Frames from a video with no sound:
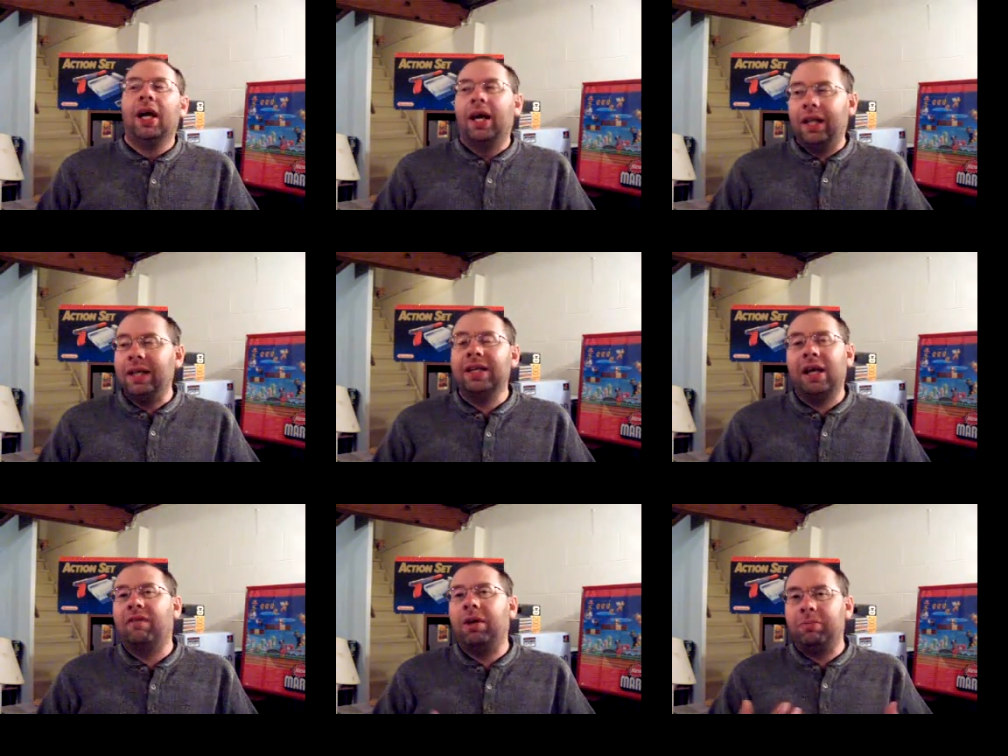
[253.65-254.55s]
And they did
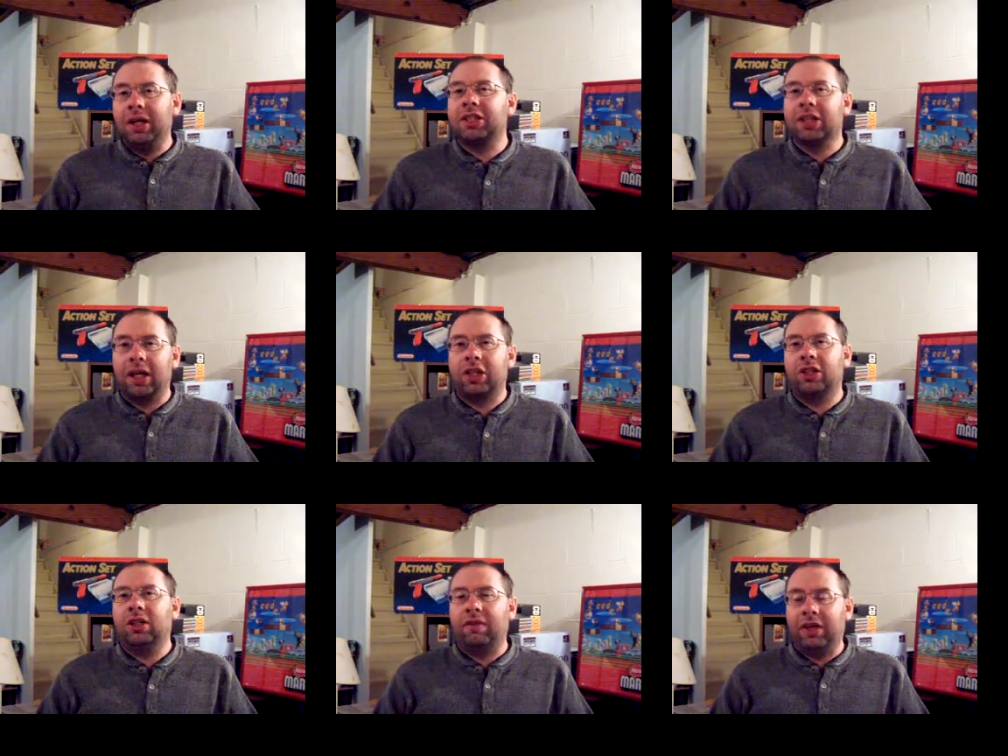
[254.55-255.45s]
have a big
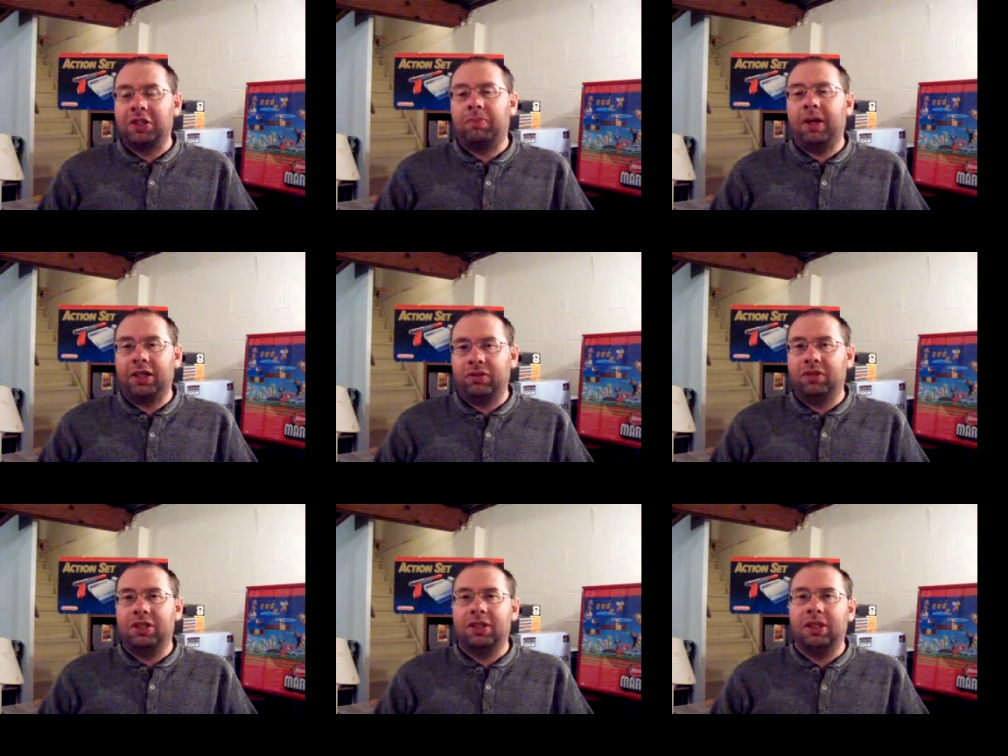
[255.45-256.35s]
selection of Xbox
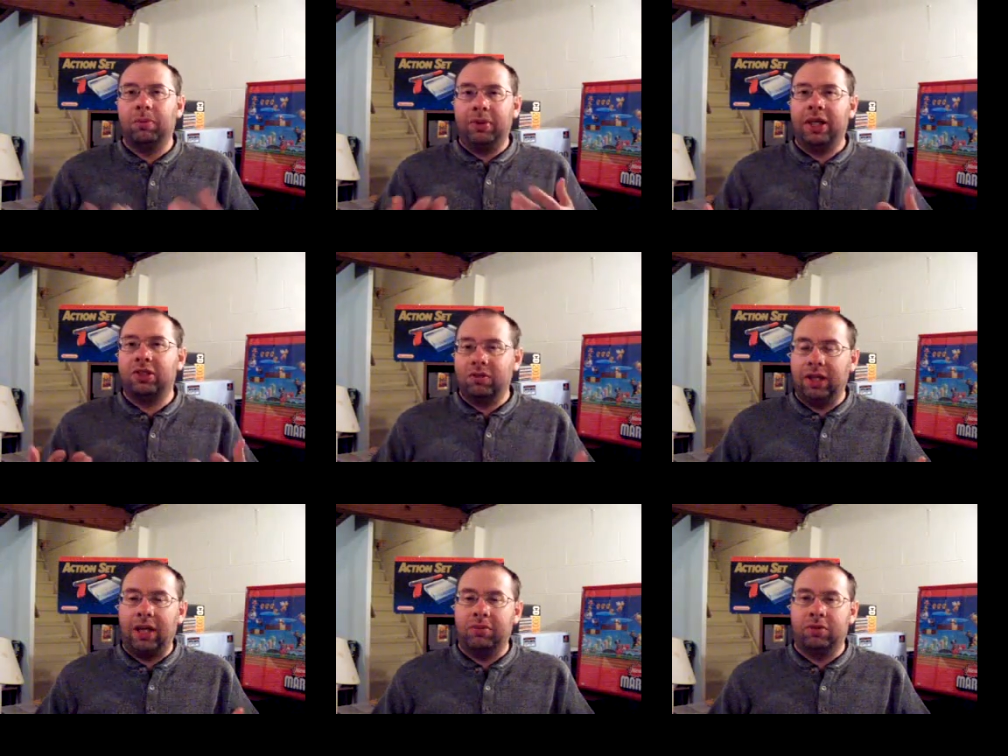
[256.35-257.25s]
360 and PS3
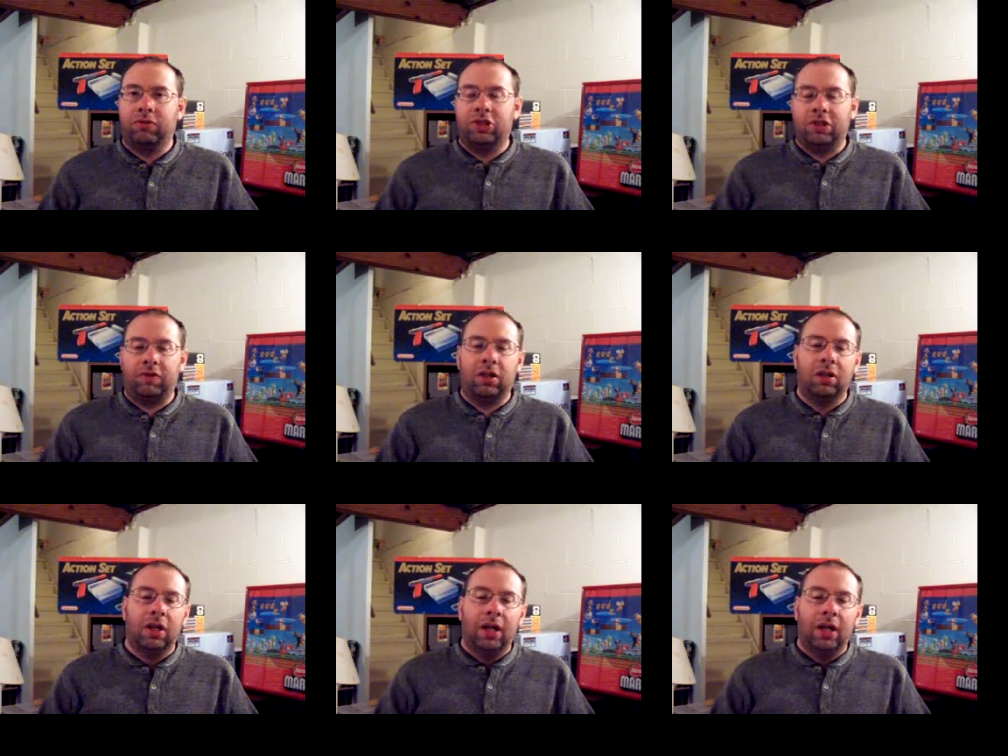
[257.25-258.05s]
games, first of all.